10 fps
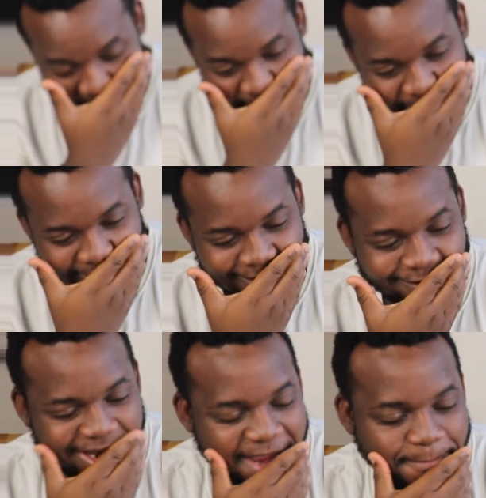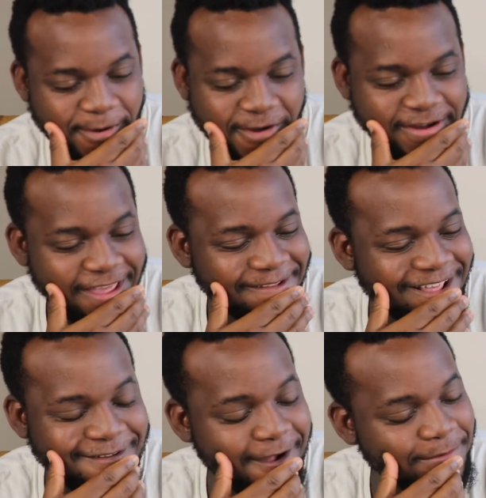Oh, they put they
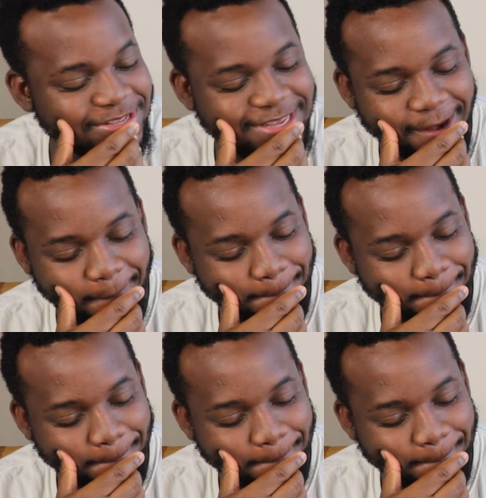they Robinson.